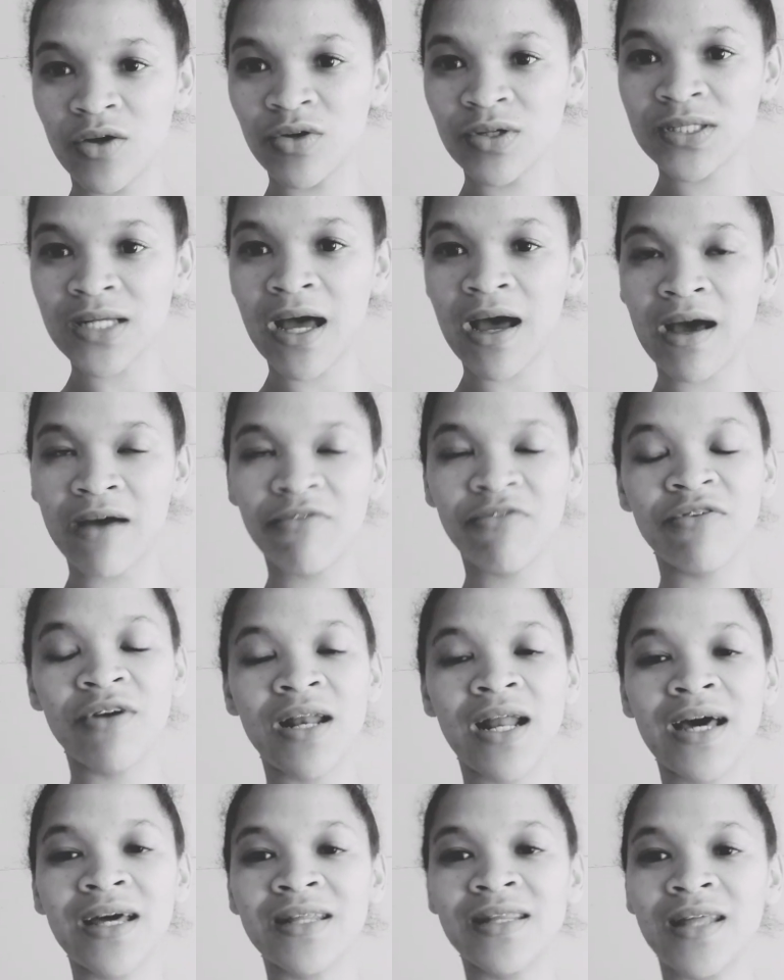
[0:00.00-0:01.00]
Because I
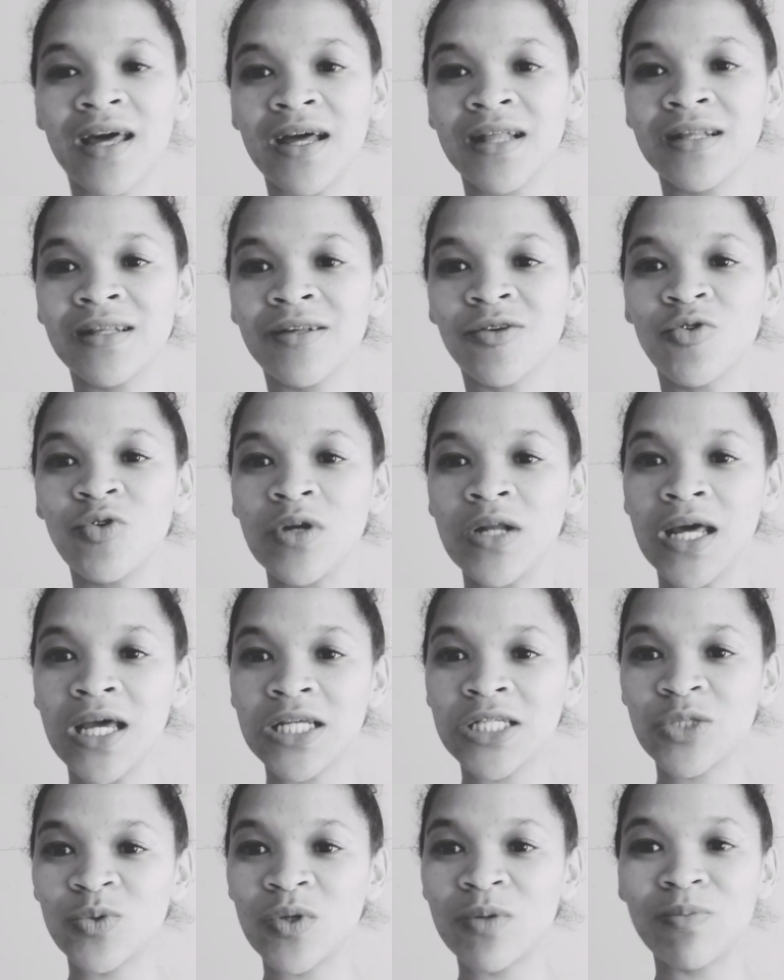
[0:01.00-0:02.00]
feel like that
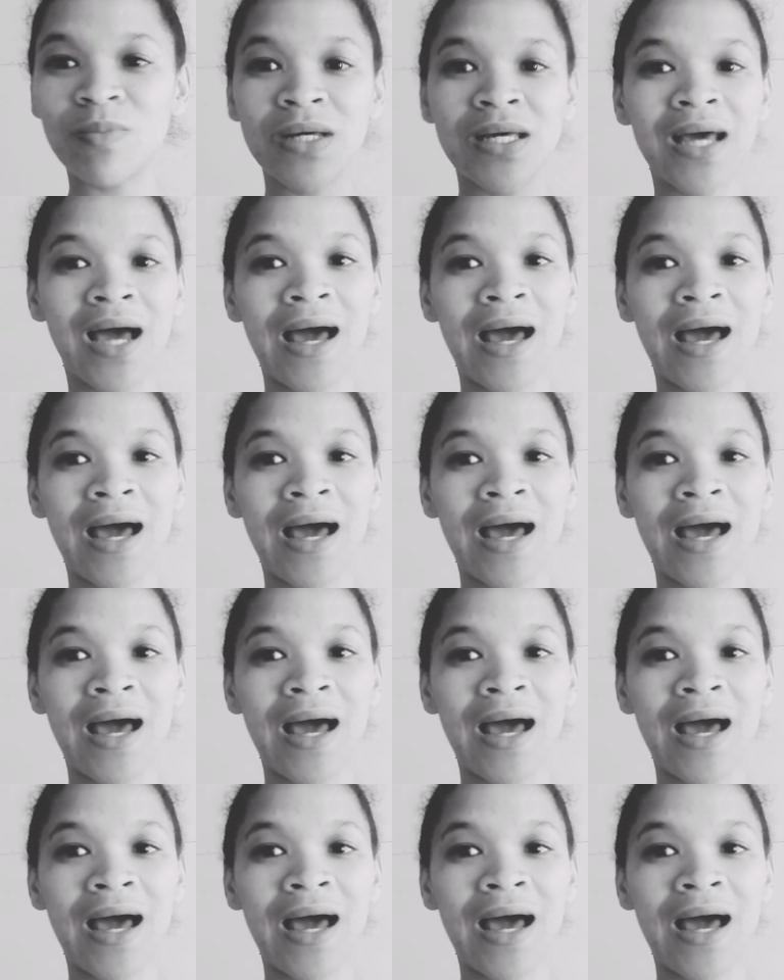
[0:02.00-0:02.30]
connects with me.